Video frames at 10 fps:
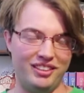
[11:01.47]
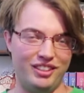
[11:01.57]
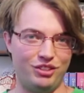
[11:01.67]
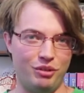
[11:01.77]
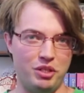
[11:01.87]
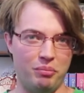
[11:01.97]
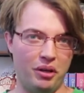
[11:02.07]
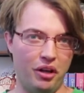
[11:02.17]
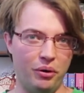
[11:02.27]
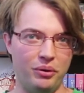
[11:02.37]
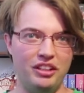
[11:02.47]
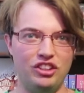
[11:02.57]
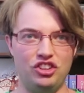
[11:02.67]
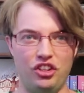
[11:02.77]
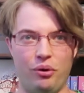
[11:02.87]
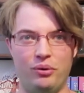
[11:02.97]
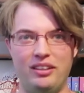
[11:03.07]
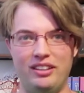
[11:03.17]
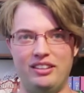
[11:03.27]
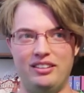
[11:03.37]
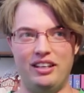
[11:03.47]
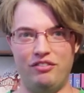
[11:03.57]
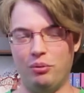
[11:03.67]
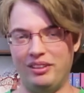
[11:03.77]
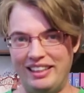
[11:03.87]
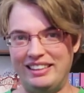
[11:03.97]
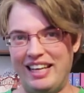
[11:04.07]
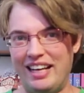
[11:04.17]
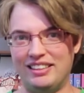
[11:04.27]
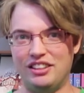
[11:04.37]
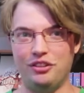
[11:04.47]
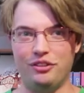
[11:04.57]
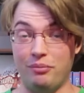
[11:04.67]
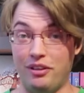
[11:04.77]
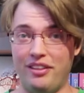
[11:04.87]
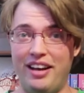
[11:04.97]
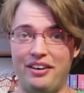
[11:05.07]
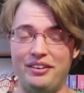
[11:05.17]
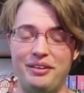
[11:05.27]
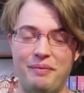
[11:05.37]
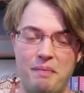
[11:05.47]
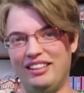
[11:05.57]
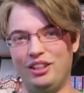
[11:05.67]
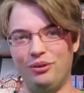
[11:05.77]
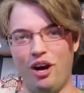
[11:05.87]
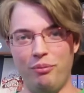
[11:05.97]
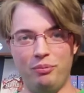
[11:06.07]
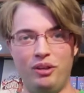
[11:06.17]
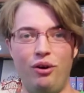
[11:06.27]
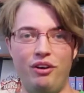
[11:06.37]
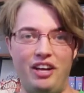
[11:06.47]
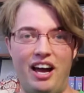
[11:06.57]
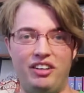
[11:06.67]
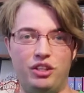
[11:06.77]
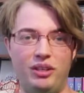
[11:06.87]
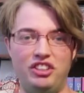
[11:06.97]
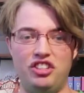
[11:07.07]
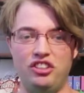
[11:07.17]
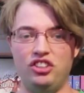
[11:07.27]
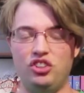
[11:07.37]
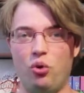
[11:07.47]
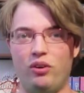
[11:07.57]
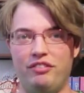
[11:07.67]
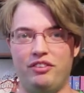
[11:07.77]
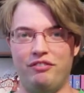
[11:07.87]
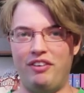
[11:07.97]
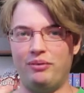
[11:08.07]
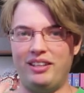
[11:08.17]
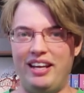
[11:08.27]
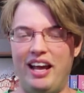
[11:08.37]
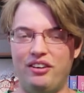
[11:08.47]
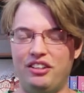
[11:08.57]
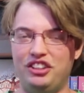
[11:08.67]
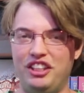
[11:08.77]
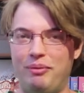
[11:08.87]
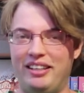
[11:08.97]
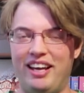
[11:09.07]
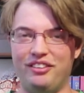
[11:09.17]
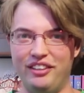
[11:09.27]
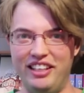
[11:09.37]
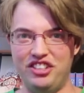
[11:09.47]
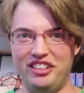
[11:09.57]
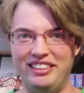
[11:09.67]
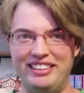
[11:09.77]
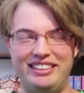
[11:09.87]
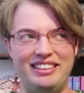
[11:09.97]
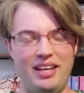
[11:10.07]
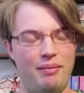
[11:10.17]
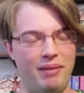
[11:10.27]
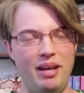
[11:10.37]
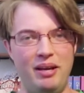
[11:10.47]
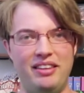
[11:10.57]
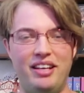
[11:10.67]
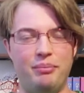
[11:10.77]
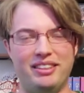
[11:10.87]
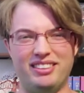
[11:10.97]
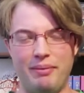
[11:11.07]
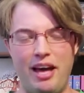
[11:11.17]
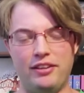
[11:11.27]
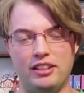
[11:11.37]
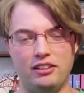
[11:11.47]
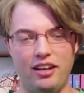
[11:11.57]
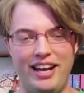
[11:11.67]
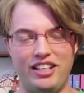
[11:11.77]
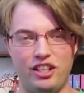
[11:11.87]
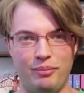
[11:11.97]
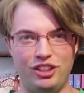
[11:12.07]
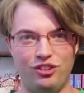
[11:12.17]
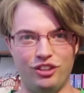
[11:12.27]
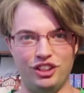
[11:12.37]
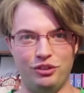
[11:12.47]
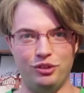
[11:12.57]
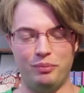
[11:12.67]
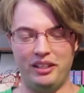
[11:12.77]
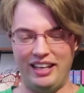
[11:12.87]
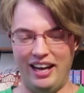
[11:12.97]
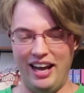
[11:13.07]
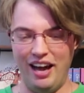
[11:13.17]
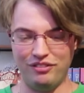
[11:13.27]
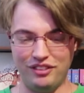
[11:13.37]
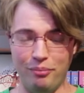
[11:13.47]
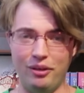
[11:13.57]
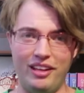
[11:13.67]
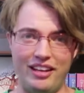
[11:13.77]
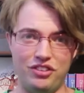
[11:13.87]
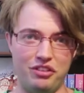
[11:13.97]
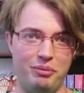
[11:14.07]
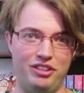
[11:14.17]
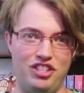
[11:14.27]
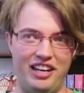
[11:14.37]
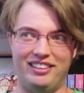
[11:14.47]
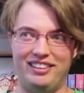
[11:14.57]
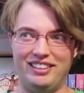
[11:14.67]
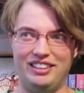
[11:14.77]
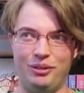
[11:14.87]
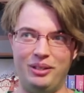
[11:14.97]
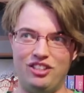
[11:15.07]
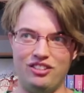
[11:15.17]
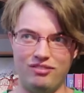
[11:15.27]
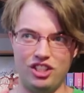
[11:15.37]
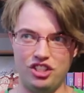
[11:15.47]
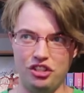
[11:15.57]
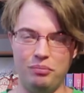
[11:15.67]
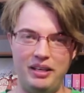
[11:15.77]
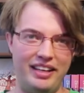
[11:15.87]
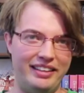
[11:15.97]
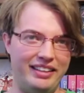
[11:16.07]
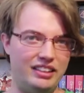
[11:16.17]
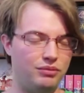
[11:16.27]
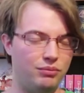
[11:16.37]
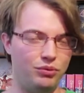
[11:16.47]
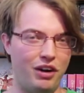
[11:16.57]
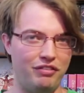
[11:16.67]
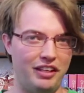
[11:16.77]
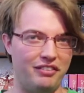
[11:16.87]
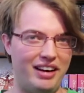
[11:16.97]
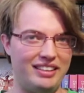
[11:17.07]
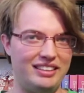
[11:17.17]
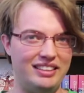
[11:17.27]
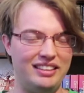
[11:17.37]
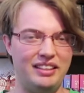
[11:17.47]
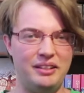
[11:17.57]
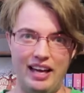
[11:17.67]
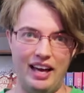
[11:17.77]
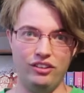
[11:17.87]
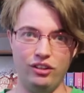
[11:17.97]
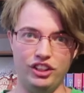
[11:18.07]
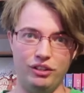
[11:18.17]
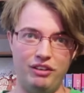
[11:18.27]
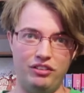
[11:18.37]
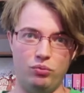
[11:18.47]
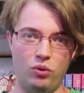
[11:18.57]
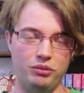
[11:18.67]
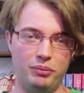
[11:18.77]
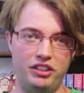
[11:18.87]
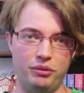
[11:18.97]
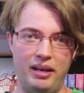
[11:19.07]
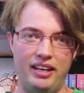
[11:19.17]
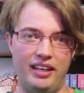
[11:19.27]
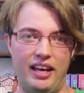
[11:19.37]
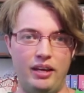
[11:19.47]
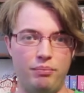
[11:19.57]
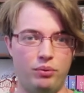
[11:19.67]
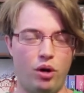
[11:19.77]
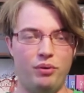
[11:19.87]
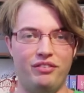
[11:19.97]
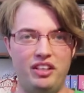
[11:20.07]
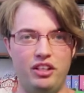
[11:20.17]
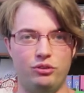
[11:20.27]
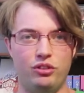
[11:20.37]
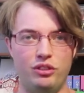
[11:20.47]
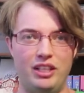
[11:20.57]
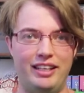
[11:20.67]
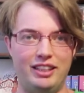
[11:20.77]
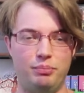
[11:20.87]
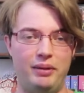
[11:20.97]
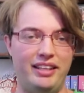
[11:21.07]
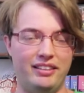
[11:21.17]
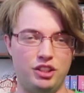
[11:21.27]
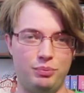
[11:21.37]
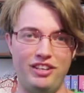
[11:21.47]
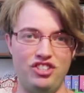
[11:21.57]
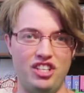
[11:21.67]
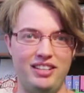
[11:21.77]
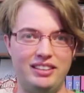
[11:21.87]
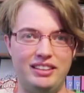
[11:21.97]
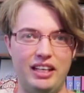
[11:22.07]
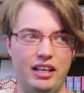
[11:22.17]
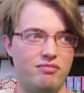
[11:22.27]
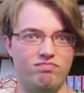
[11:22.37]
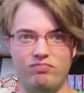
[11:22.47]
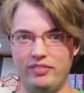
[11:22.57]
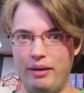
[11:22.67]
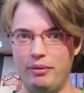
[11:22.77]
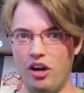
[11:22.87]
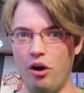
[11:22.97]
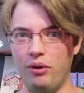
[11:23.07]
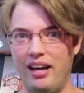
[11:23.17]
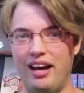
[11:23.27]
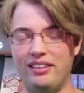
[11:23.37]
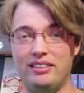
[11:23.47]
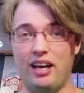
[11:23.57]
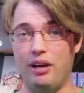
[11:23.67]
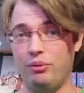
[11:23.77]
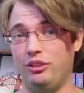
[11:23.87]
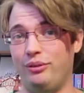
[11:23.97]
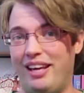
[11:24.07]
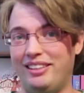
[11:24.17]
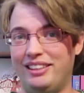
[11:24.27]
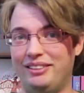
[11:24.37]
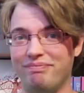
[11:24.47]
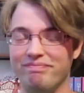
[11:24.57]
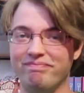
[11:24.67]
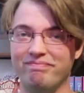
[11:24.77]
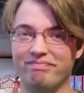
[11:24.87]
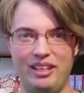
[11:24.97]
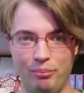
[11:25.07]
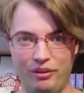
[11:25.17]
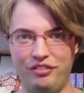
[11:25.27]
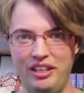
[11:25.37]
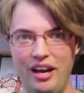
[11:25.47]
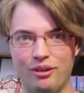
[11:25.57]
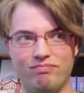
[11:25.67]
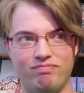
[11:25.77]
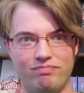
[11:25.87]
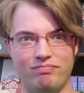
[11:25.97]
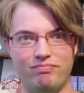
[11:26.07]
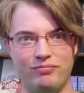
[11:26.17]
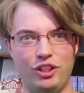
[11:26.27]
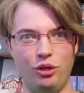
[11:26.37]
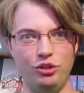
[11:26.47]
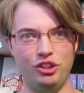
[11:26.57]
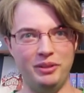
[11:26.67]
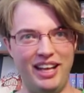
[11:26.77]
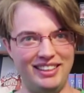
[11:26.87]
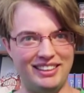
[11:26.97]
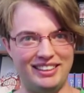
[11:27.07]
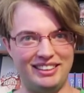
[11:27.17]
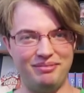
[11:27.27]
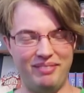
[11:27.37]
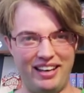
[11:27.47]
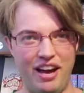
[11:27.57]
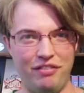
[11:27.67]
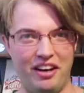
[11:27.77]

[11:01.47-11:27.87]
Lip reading: in the description below, so if you want easy access to them, they're there. So comment below if you have any questions, or if you found any errors in my calculations. They may be there because math is not actually my strong suit, but I have double and triple checked this, so it should be at least roughly correct. And also, if you want me to make a proper video to explain the spreadsheet, let me know and I will do that. But for now, go do some classes and have